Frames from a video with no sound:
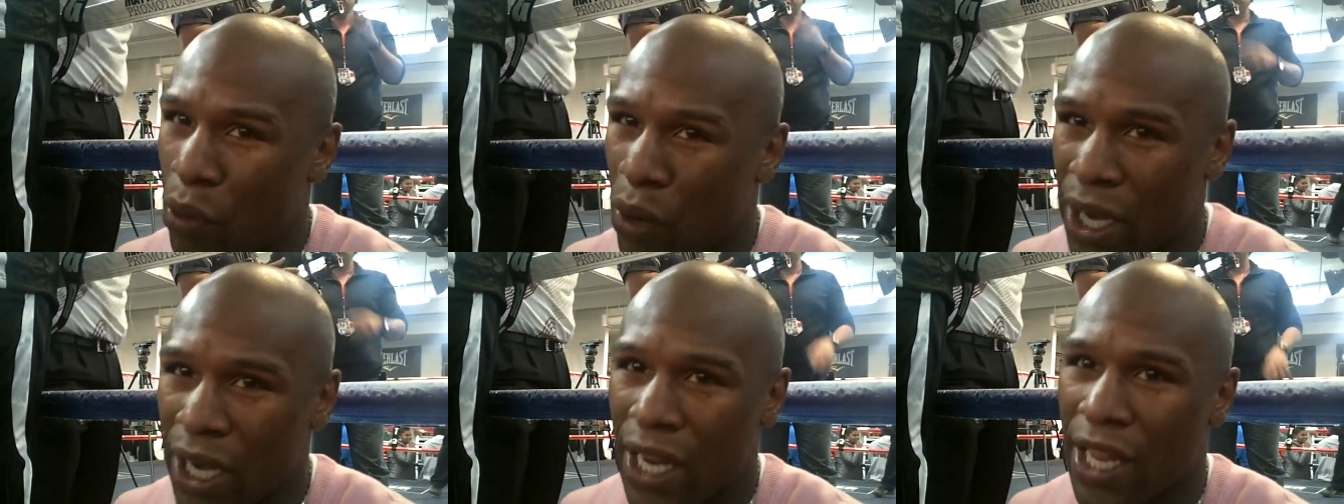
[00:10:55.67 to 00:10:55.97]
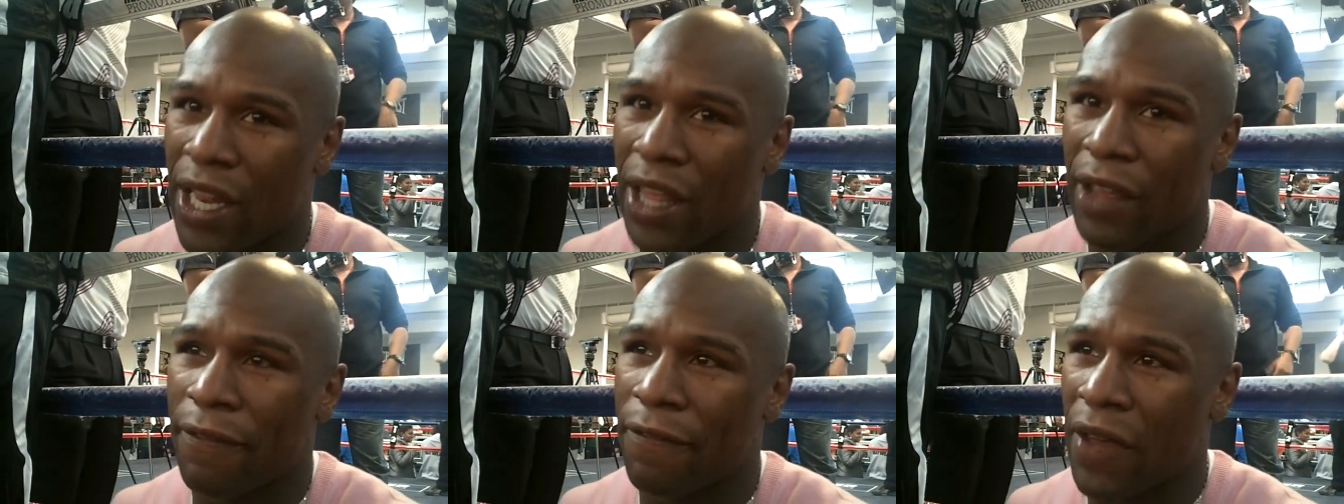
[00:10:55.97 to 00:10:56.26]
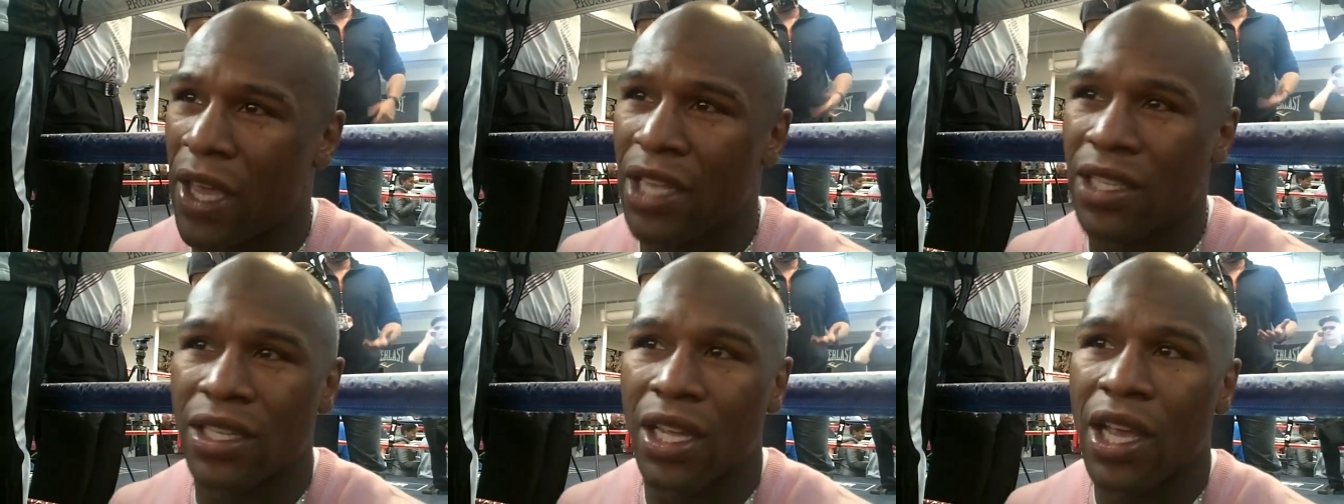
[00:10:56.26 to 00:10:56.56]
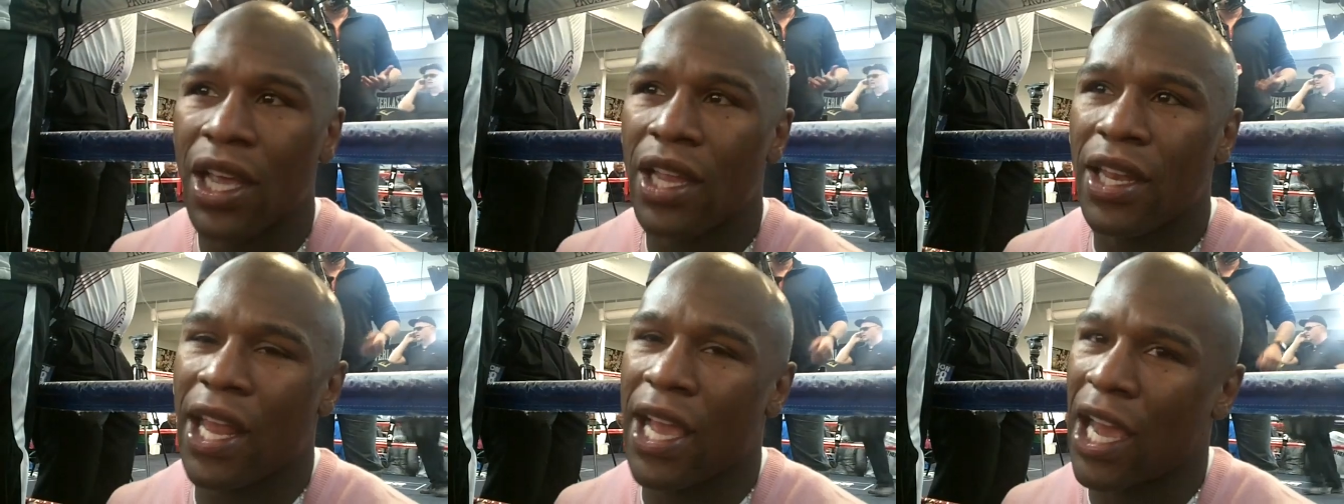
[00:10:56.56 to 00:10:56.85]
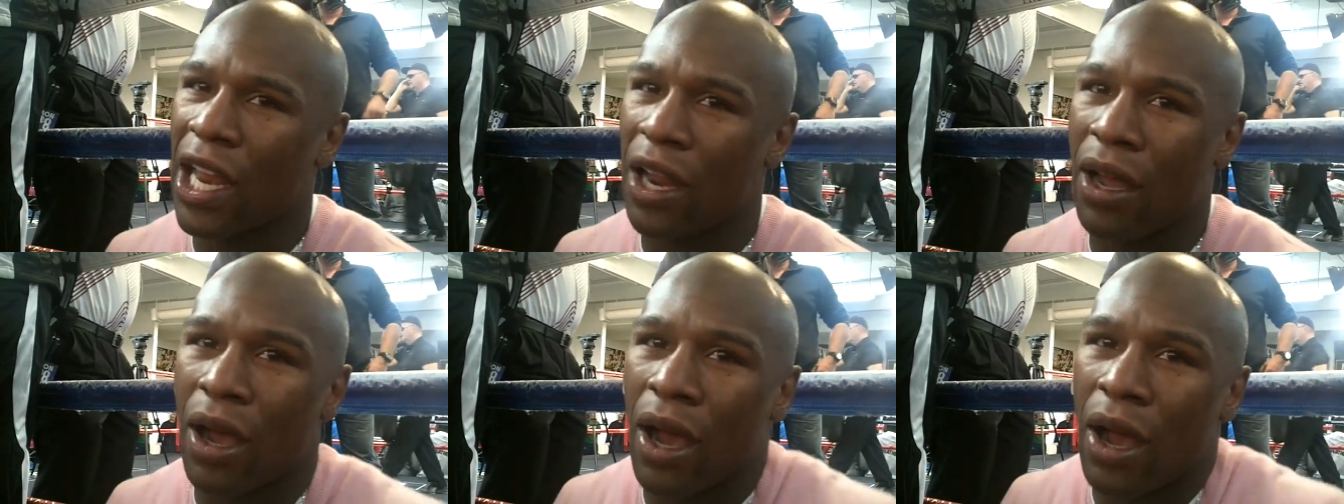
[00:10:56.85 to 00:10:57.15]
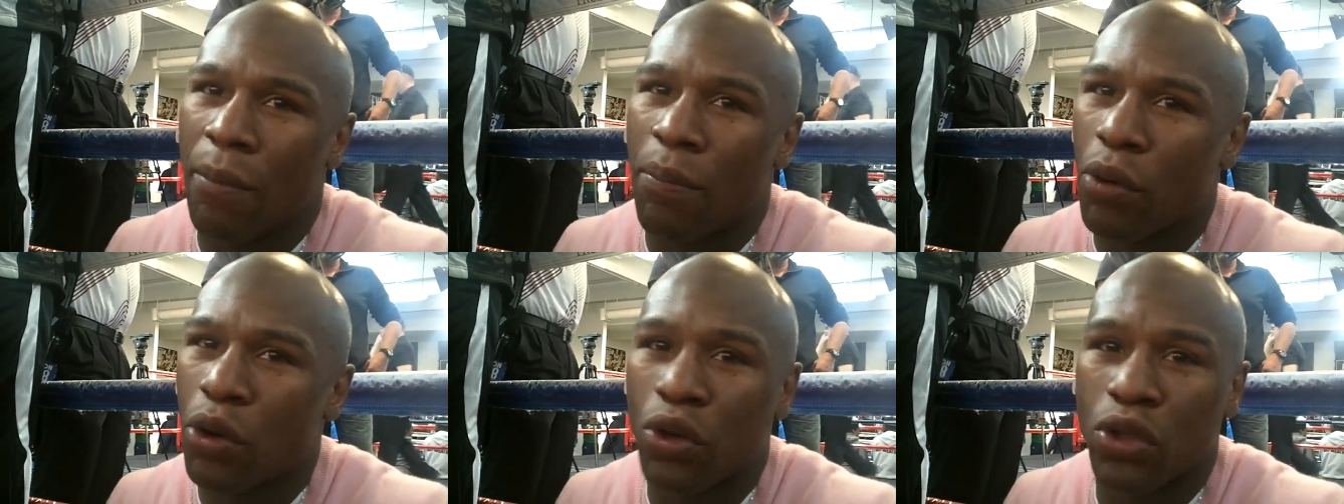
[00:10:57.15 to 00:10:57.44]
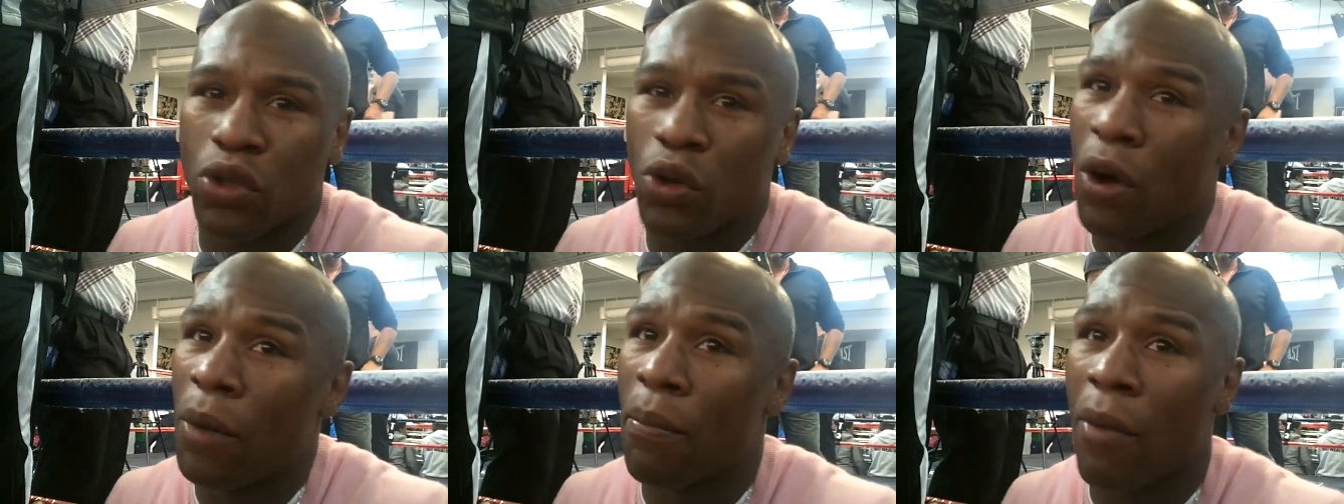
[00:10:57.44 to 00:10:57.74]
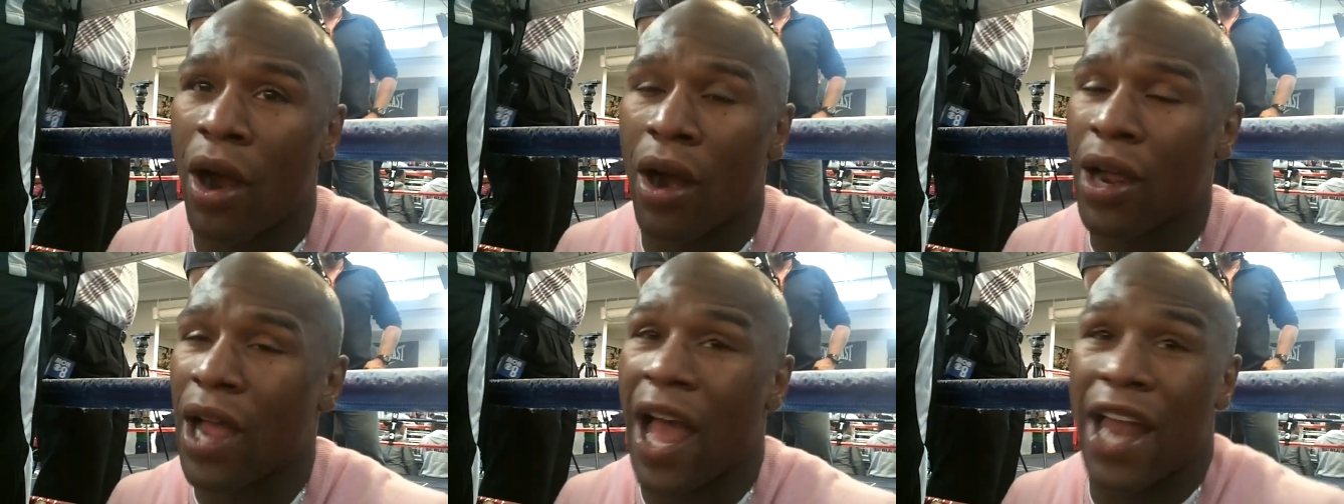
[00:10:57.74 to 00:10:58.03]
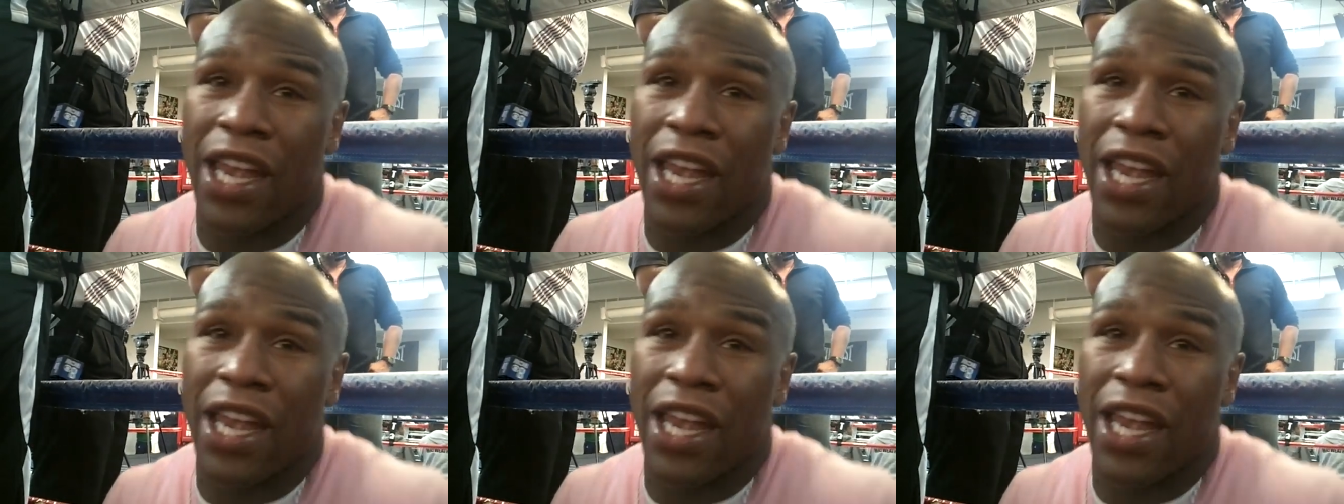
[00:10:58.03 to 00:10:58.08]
pointing in their face, they got a bruise or a mark.